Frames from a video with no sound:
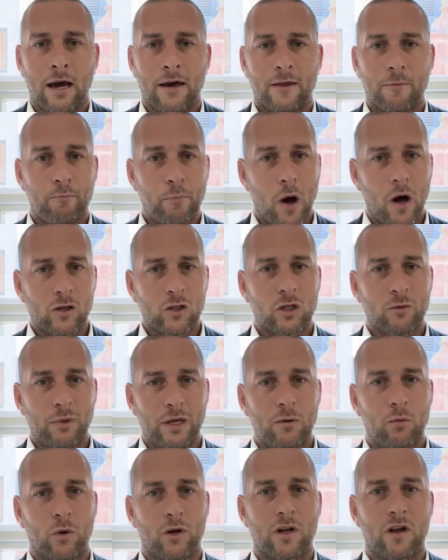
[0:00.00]
that
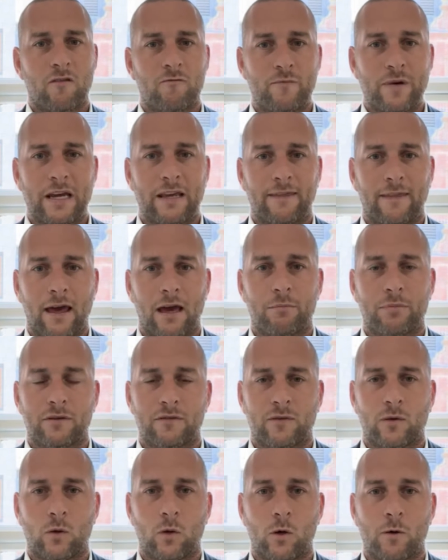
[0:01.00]
possibly wouldn't have been there
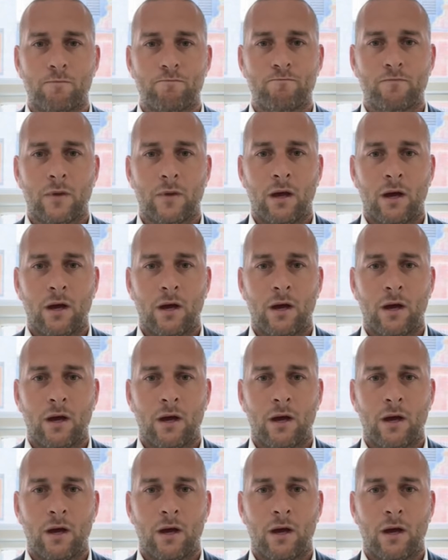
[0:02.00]
before.